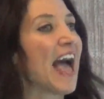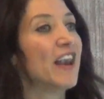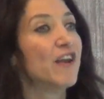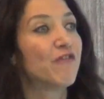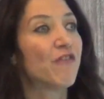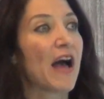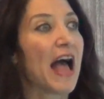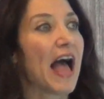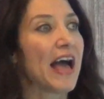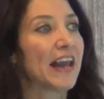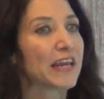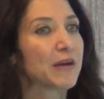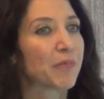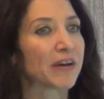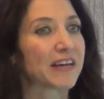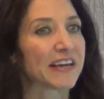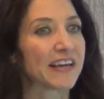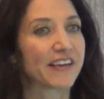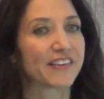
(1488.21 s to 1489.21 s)
And if
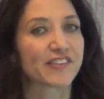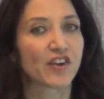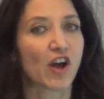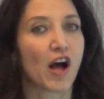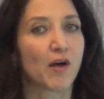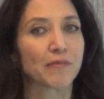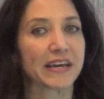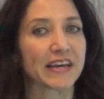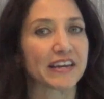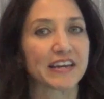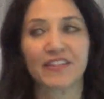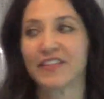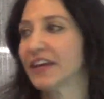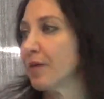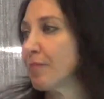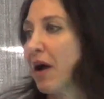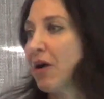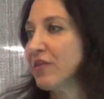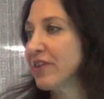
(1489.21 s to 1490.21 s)
anybody has taught me
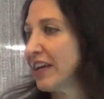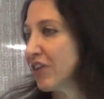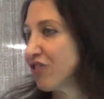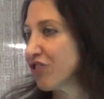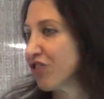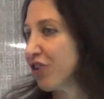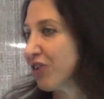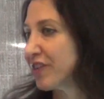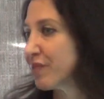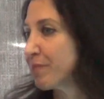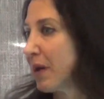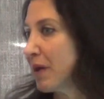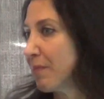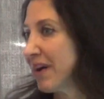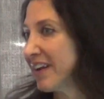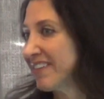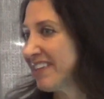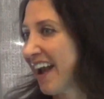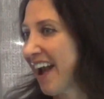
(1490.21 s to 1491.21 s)
anything about nature, it's been
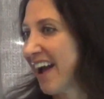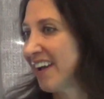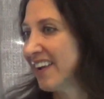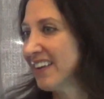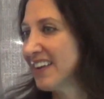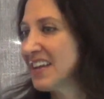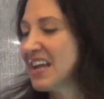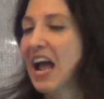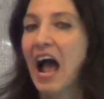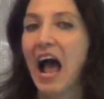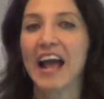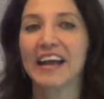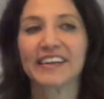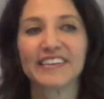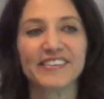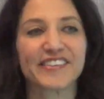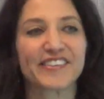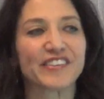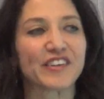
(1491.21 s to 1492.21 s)
my dad.
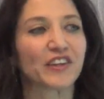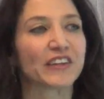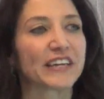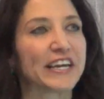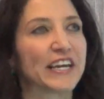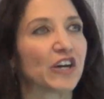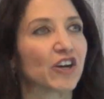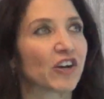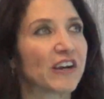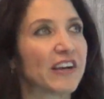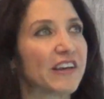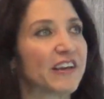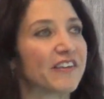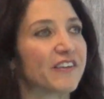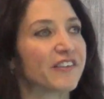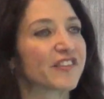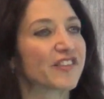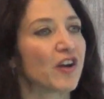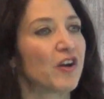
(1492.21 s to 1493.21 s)
I can still hear
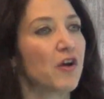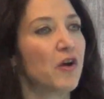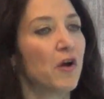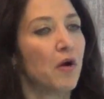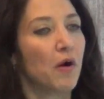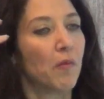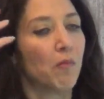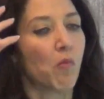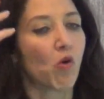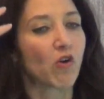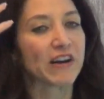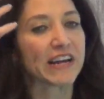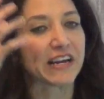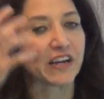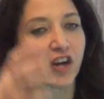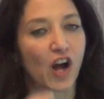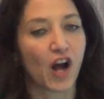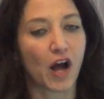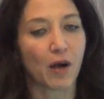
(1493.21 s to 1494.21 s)
his
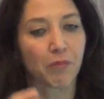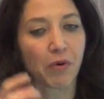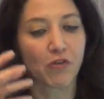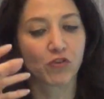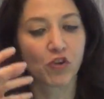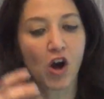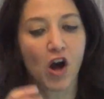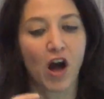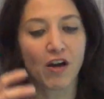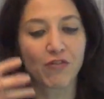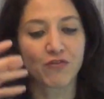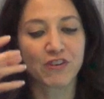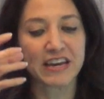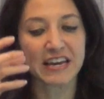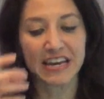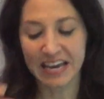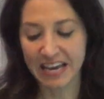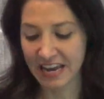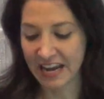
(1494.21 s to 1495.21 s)
morning cup of
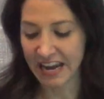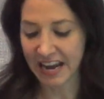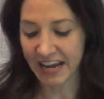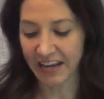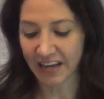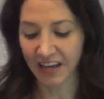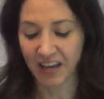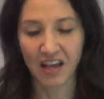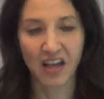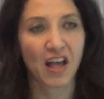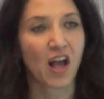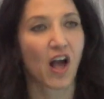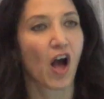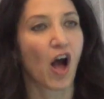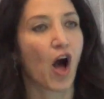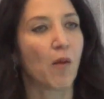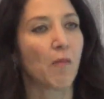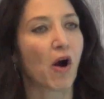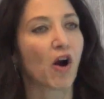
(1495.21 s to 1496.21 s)
coffee hitting
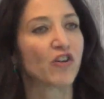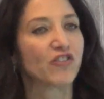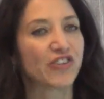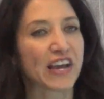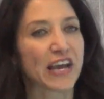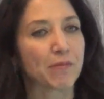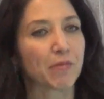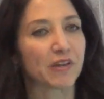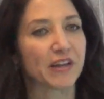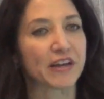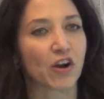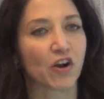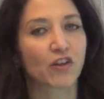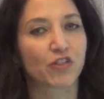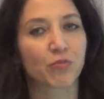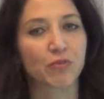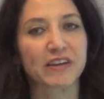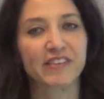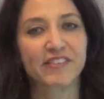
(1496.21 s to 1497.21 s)
our table in
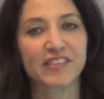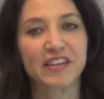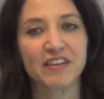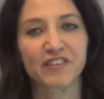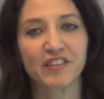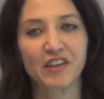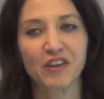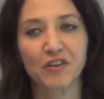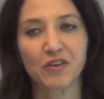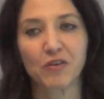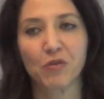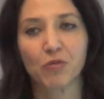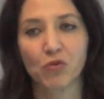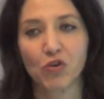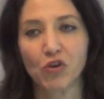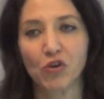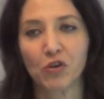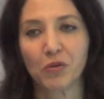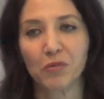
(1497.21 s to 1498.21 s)
our
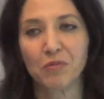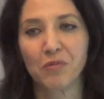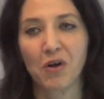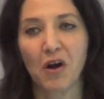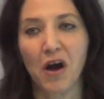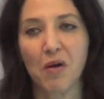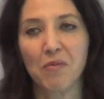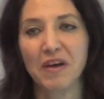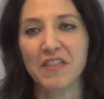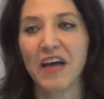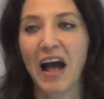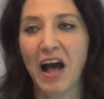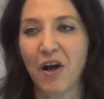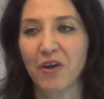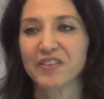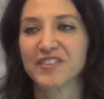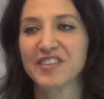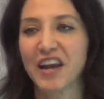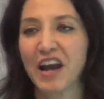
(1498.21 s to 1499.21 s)
three-season room in the
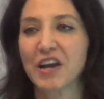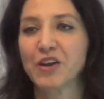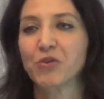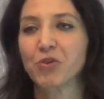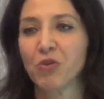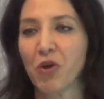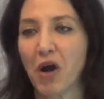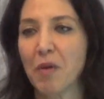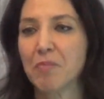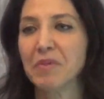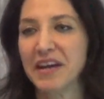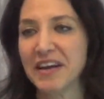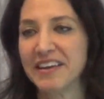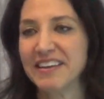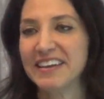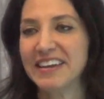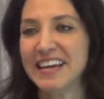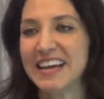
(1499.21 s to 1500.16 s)
house that I grew up in.